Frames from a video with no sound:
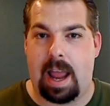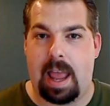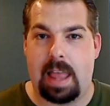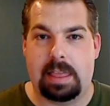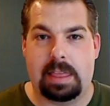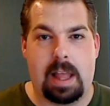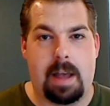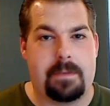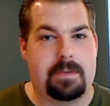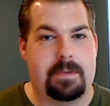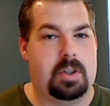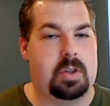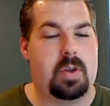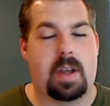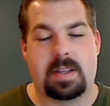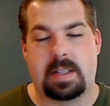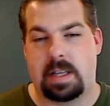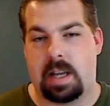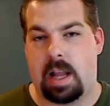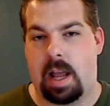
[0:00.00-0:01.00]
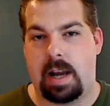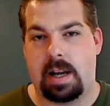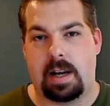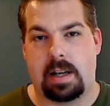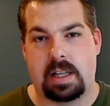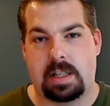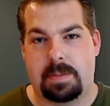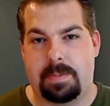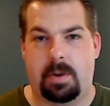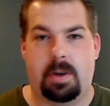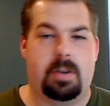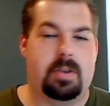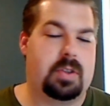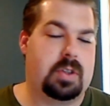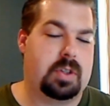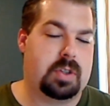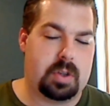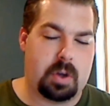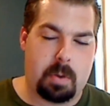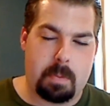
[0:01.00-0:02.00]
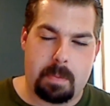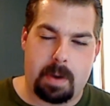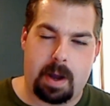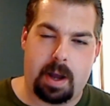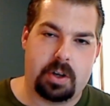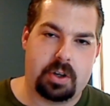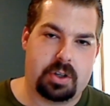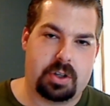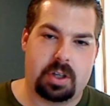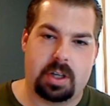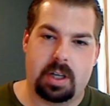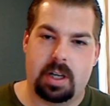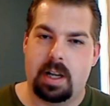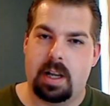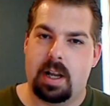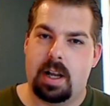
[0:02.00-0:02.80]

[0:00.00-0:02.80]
I love 2009 Undisputed so much.